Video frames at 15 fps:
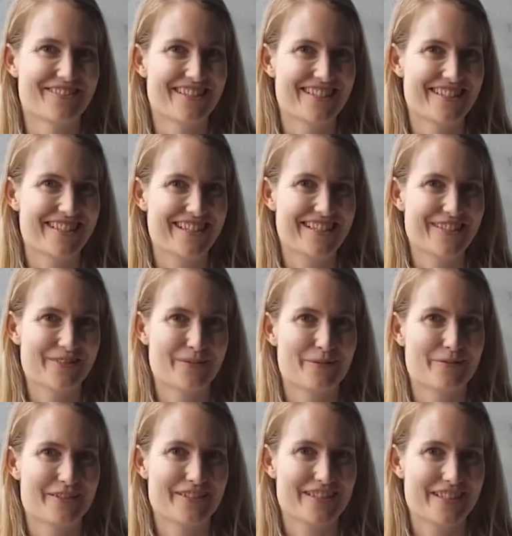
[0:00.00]
this year for
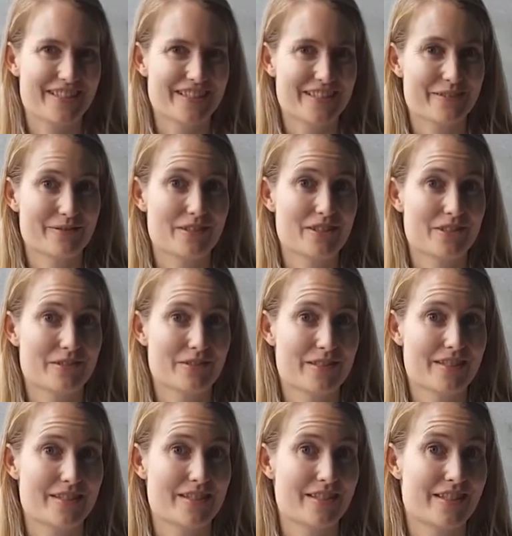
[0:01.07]
projects that reduce
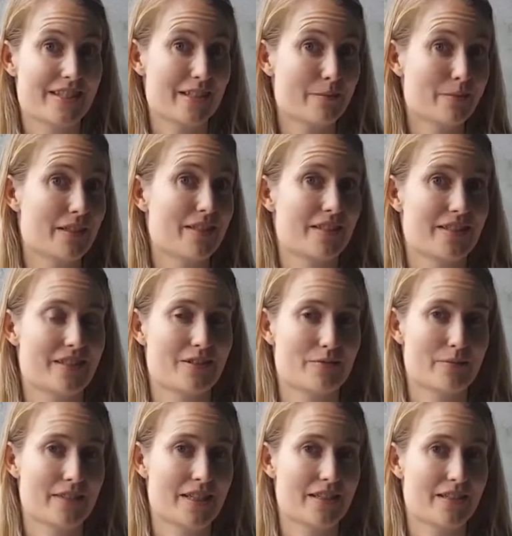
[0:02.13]
stigma and
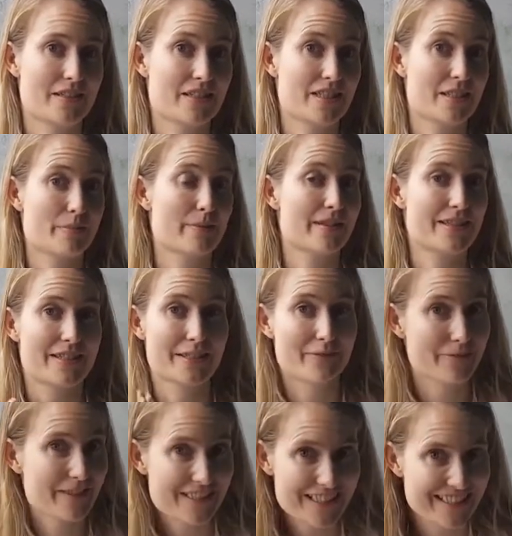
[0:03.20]
discrimination
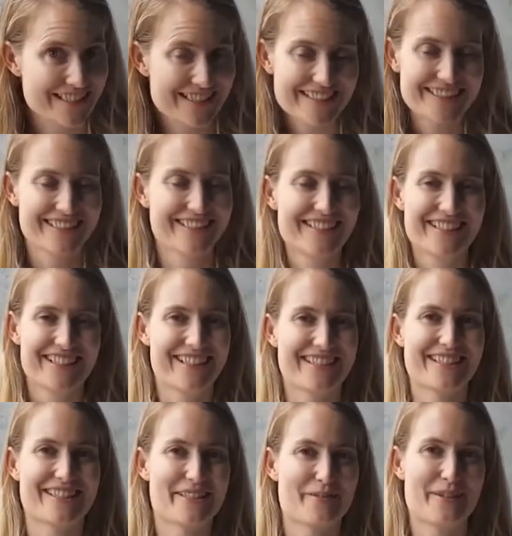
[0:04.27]
specifically
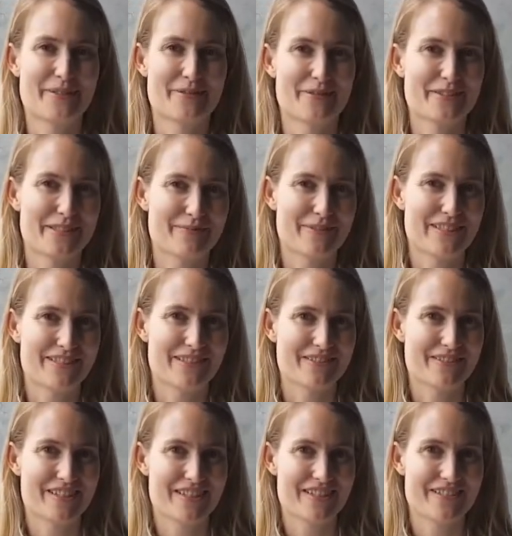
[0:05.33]
against people with mental
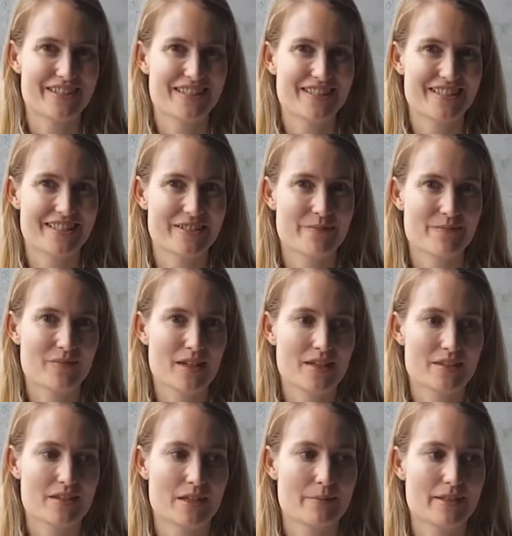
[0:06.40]
distress.
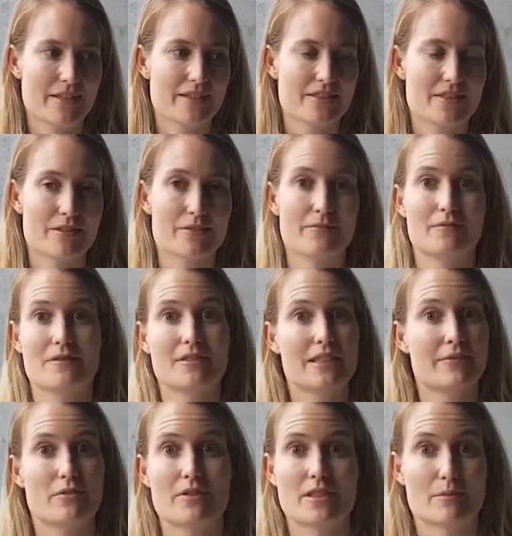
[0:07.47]
So I'm here to sort of
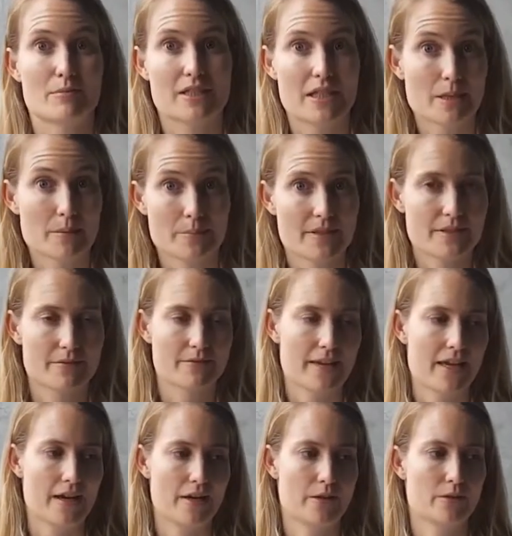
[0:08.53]
give you some tips of
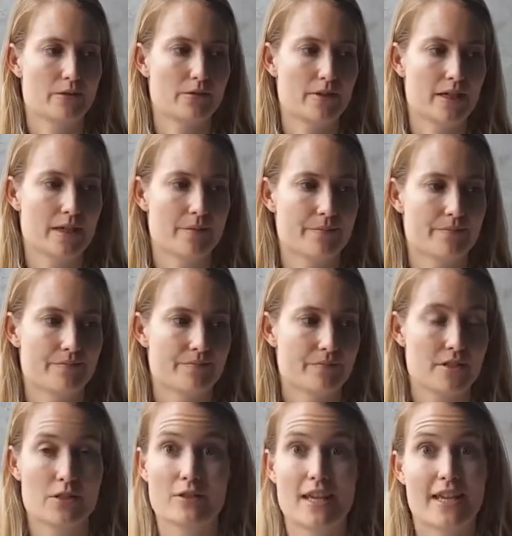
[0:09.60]
how
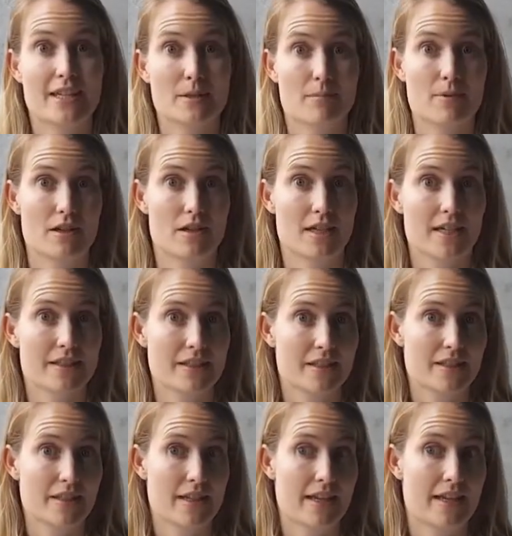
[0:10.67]
you can apply
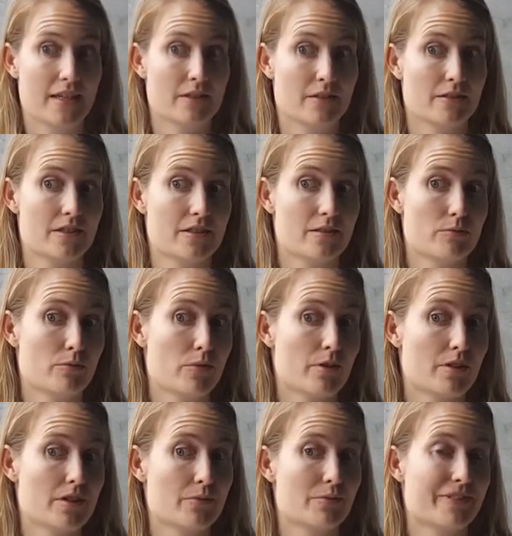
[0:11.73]
and
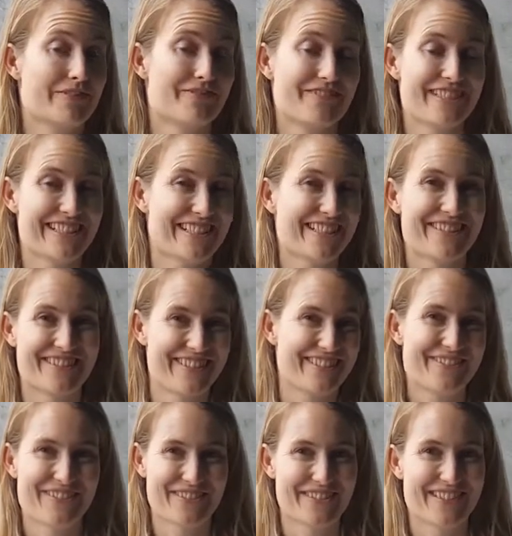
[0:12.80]
what we're really looking
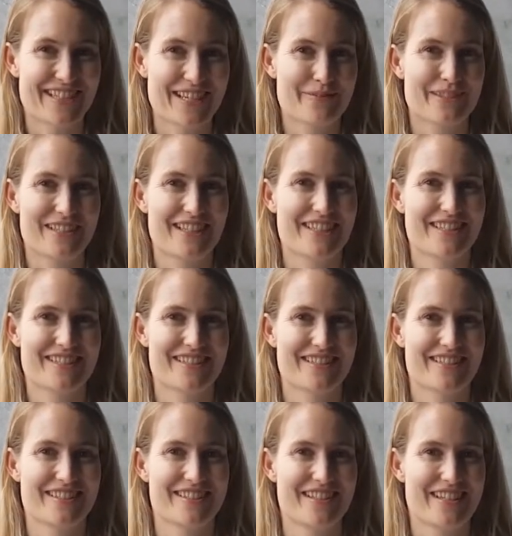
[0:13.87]
for in an application
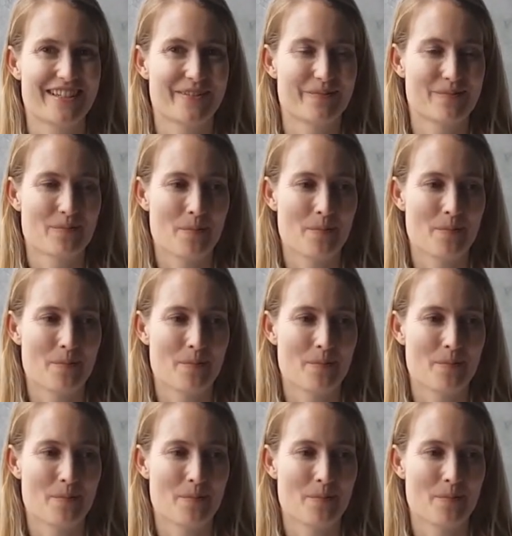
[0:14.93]
this year.